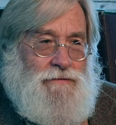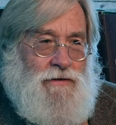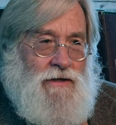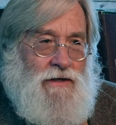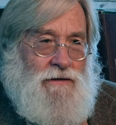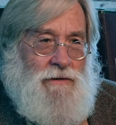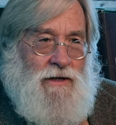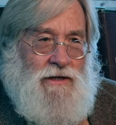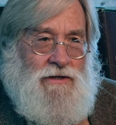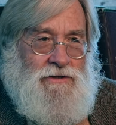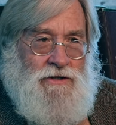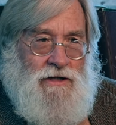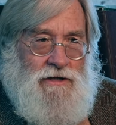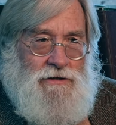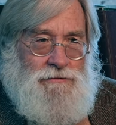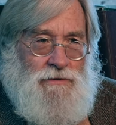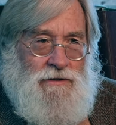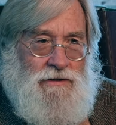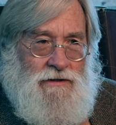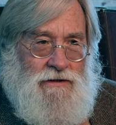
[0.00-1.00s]
In my
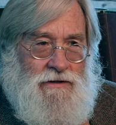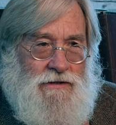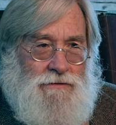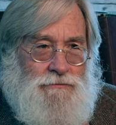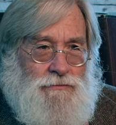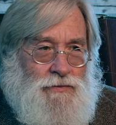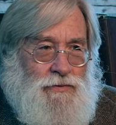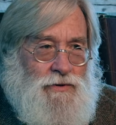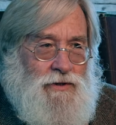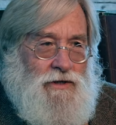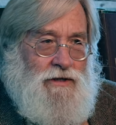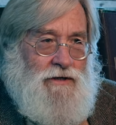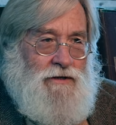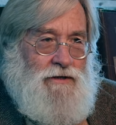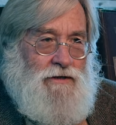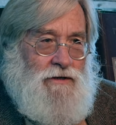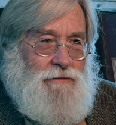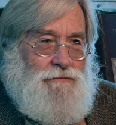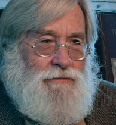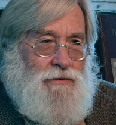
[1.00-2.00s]
judgment, it's pretty
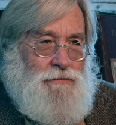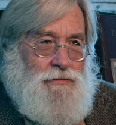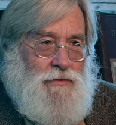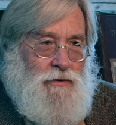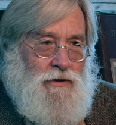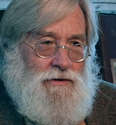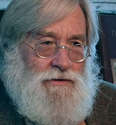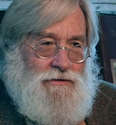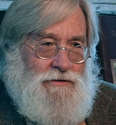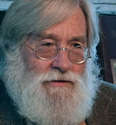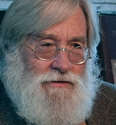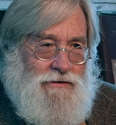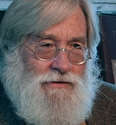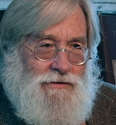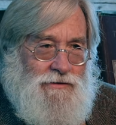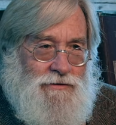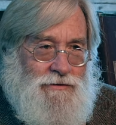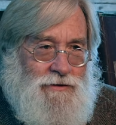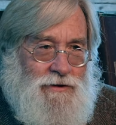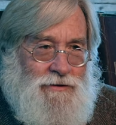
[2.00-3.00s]
good at
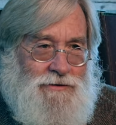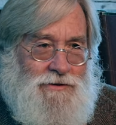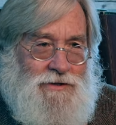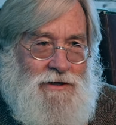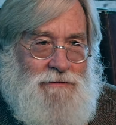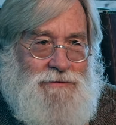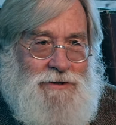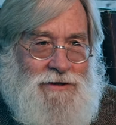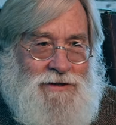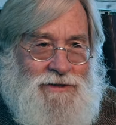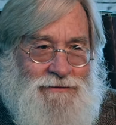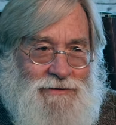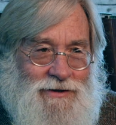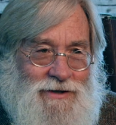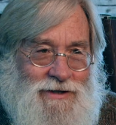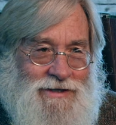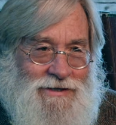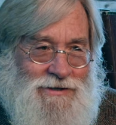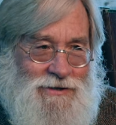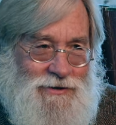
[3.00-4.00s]
proportions, though subject to
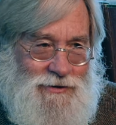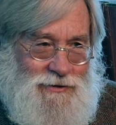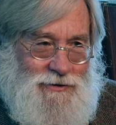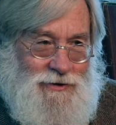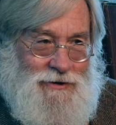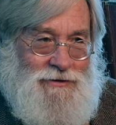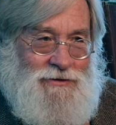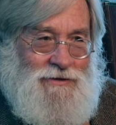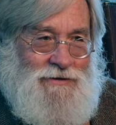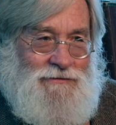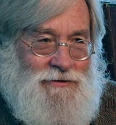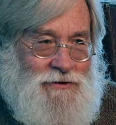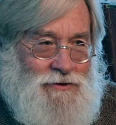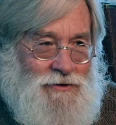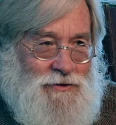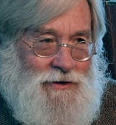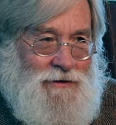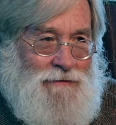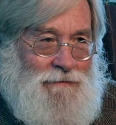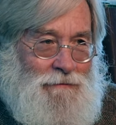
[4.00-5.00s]
various distortions for
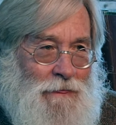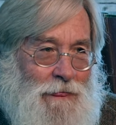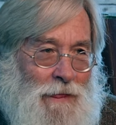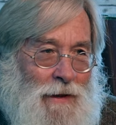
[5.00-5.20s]
sure.